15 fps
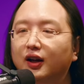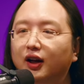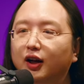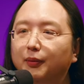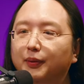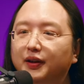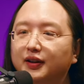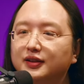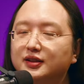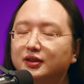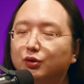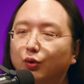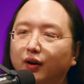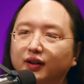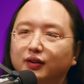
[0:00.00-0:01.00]
Uh, but it's
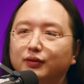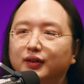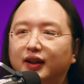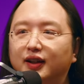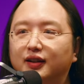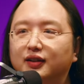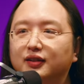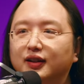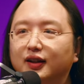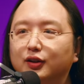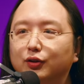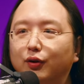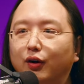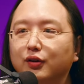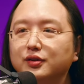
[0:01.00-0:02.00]
quite unique that
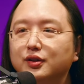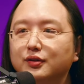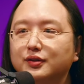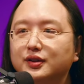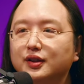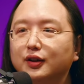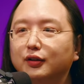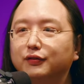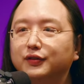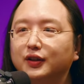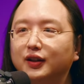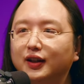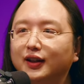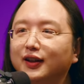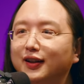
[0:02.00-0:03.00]
you also serve
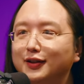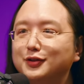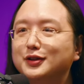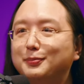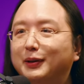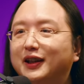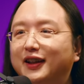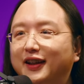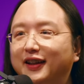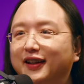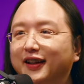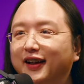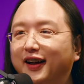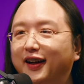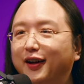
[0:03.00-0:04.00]
the English speaking
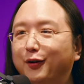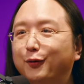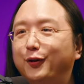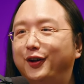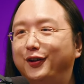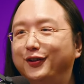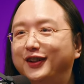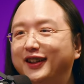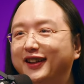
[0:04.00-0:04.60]
uh, world.